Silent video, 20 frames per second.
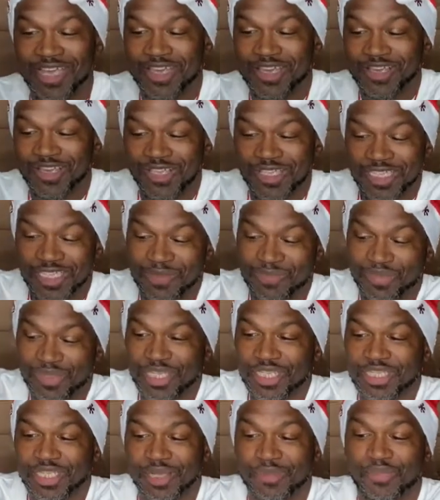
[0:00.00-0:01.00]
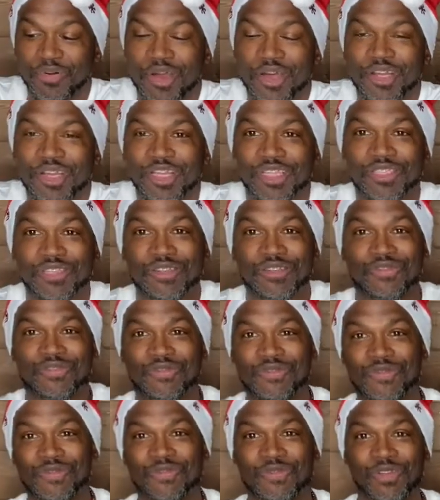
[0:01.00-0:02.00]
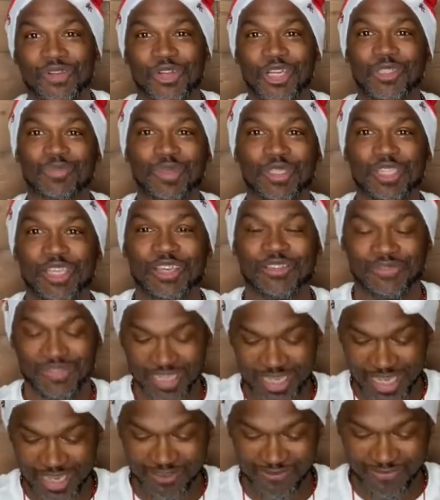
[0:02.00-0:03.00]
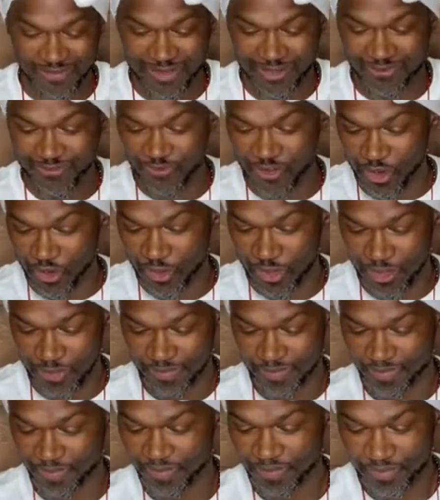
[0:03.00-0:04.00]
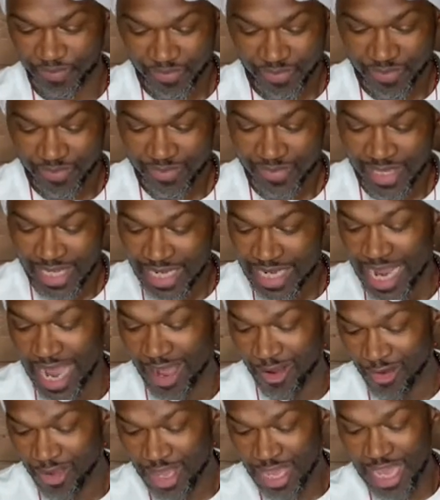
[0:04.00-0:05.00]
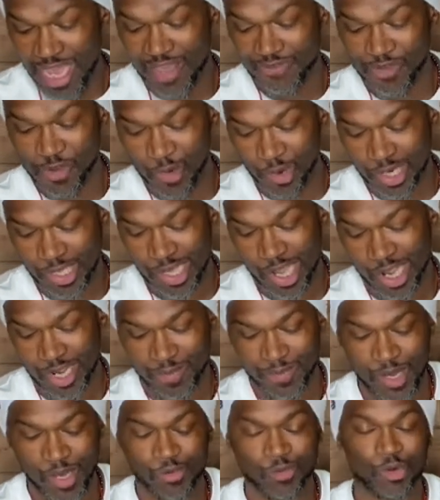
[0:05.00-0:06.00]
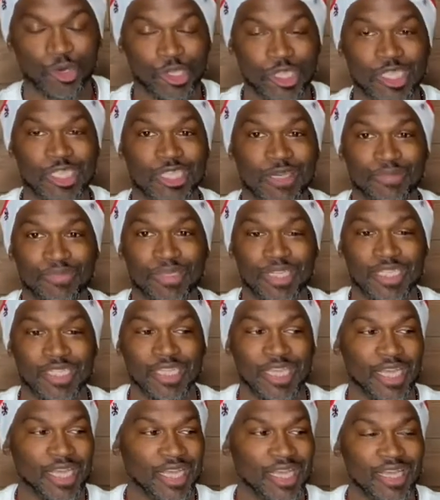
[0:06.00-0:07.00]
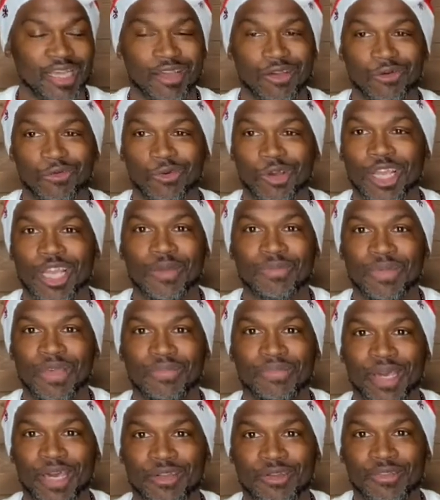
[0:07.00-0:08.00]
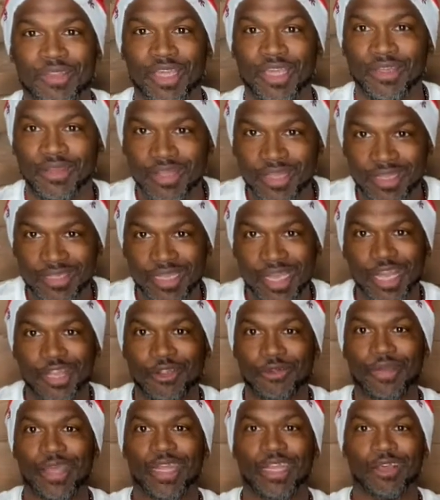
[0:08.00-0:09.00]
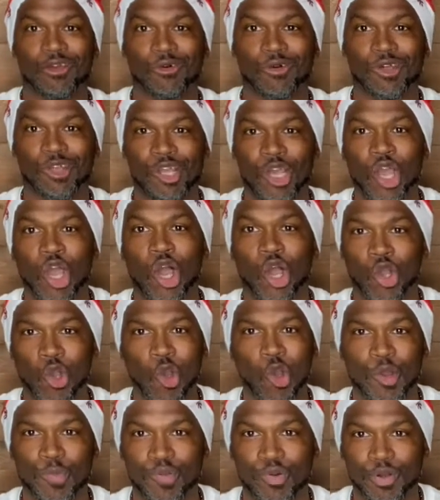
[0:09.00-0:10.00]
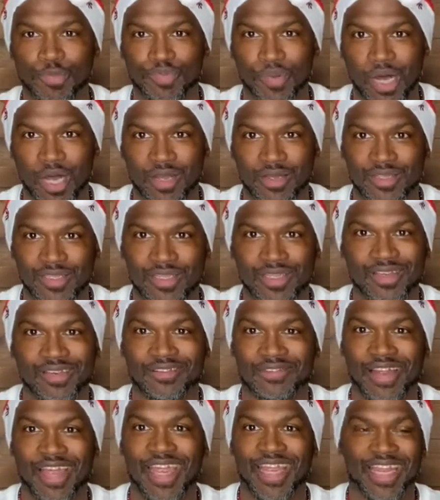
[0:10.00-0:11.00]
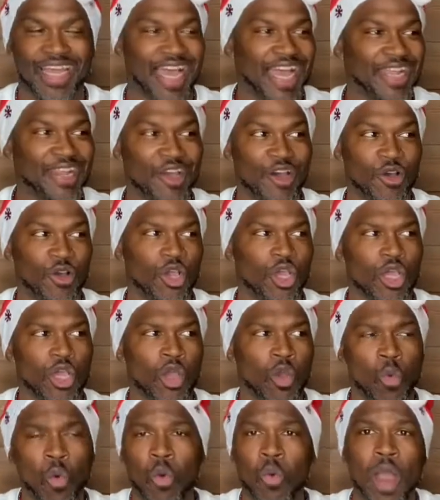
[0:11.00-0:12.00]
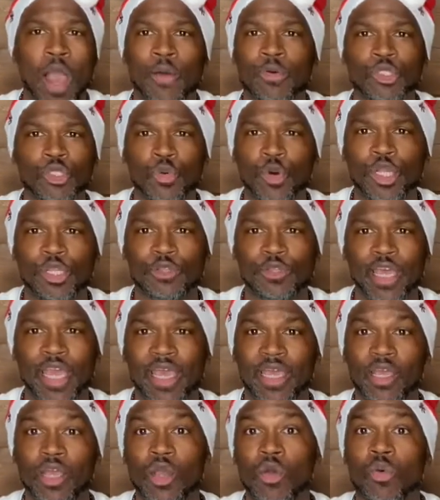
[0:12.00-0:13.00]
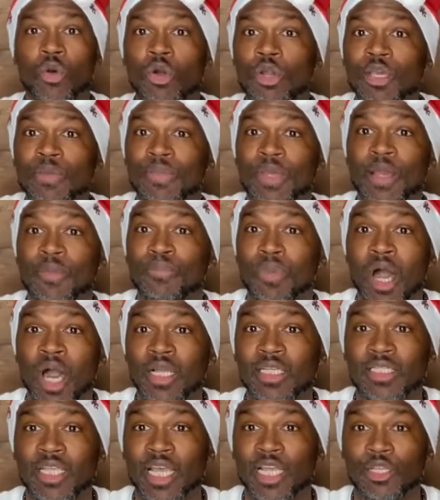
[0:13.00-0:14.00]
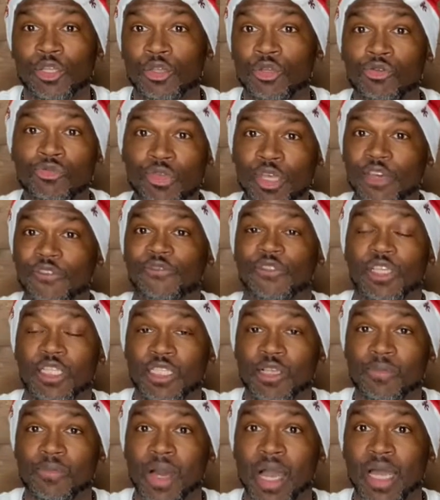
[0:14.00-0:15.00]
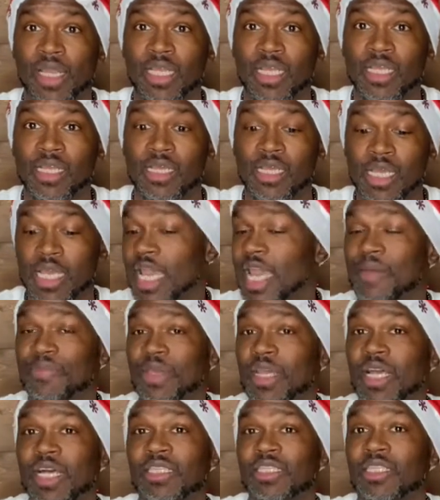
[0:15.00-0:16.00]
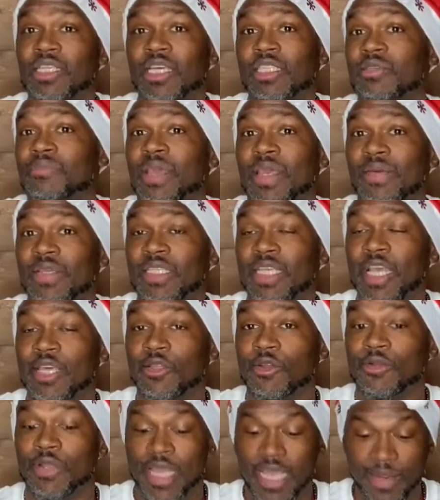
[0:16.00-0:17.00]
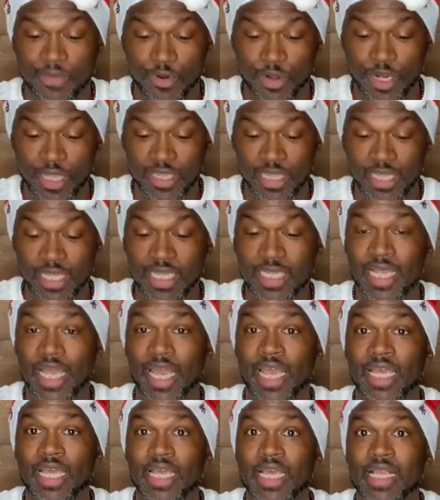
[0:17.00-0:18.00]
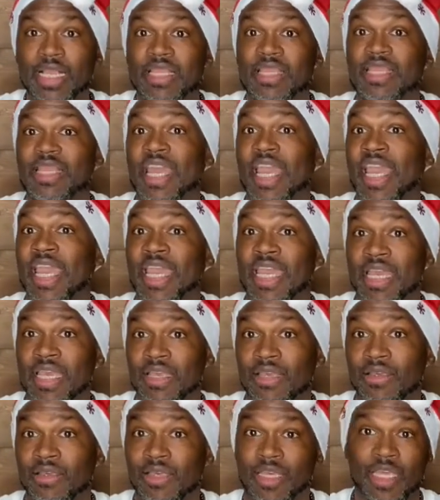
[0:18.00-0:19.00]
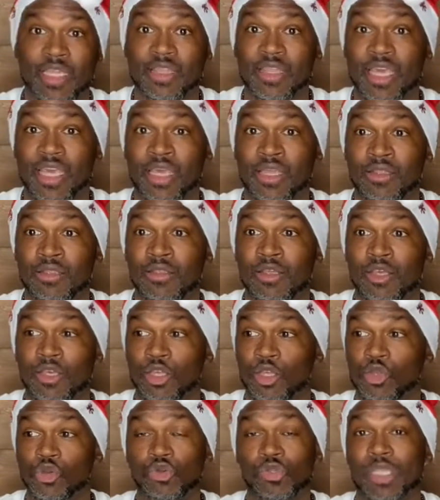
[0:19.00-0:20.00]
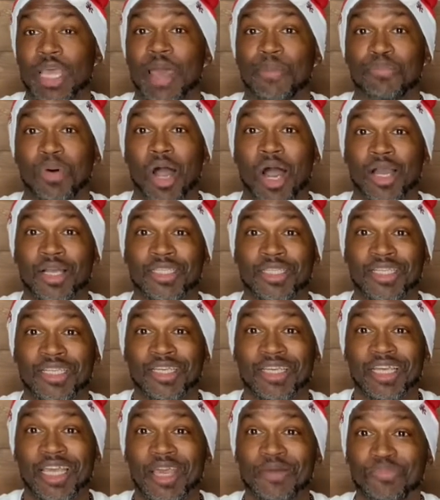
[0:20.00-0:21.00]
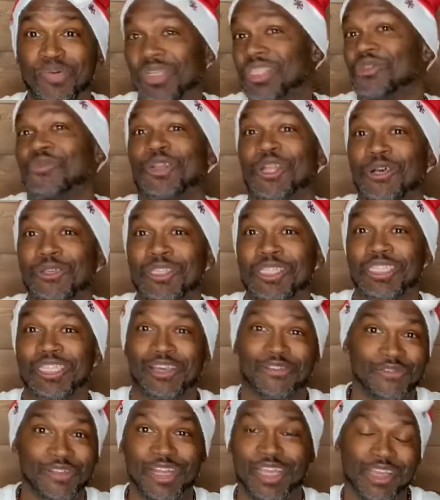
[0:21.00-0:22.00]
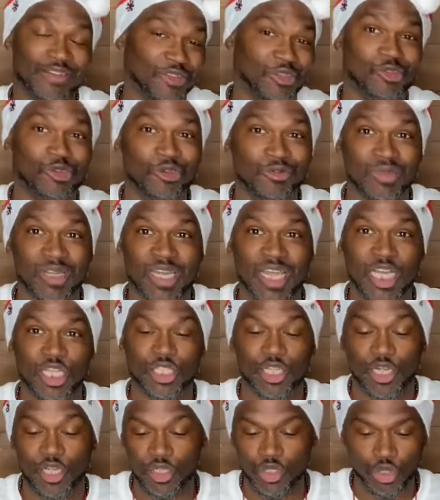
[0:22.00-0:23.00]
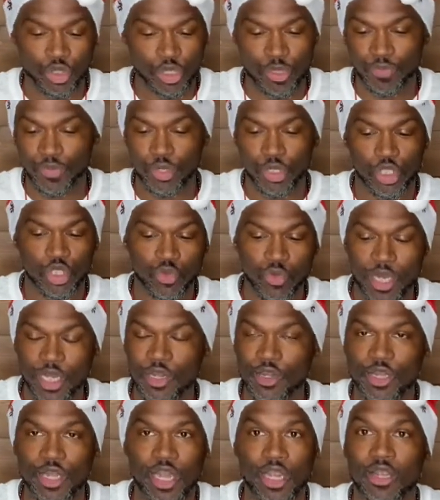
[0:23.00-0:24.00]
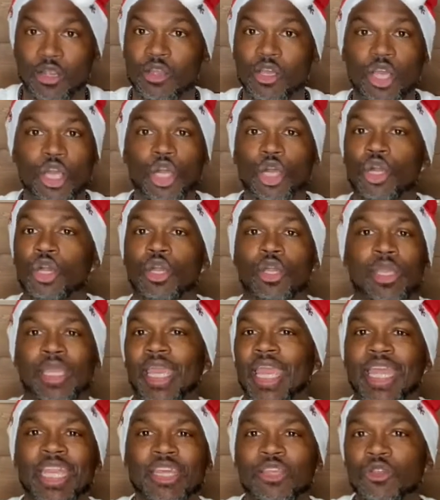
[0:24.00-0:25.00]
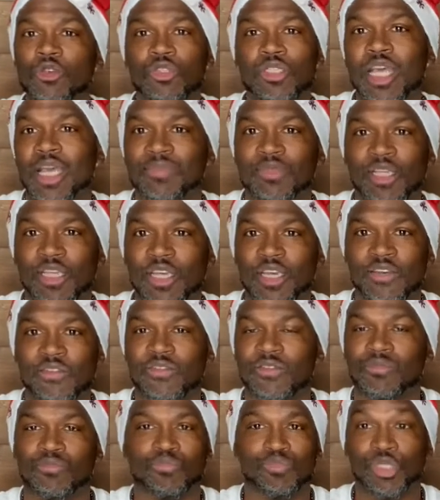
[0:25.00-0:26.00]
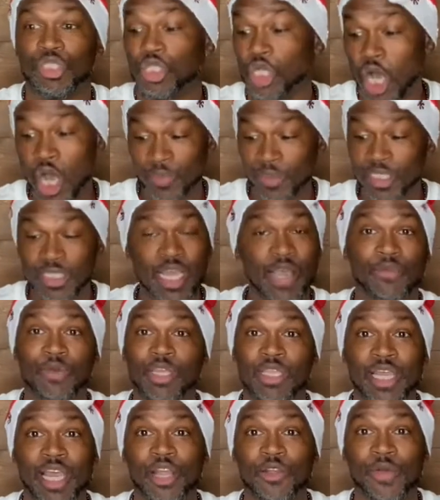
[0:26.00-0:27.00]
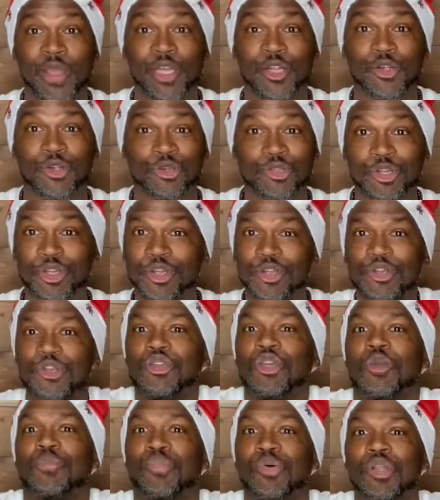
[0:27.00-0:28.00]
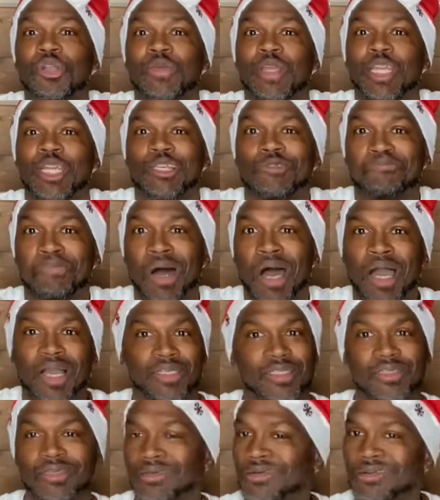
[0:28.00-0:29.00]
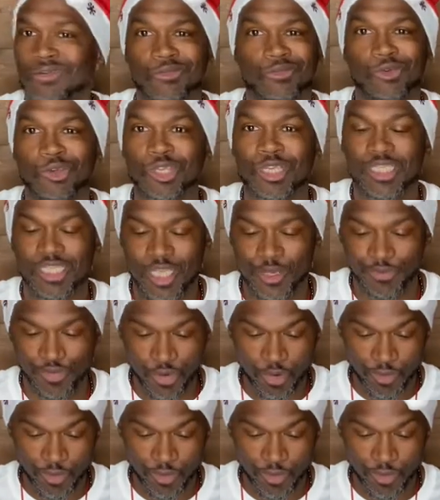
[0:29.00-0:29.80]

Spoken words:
Simplistic products, Christmas gifts to give to folks. Now, if you want to talk about really simplistic, what can be better than decorating on a cardboard box? Right, I know. Well, why would you want to do that? Well, it can be a box that you gift to somebody, and because it doesn't maybe say their name or anything like that, they can then use that box and put someone else's gift and then give it to them the next year. So you can put a sweater in there, any of those types of gifts, pajamas that we decorated earlier, you put it in this box. Really simple.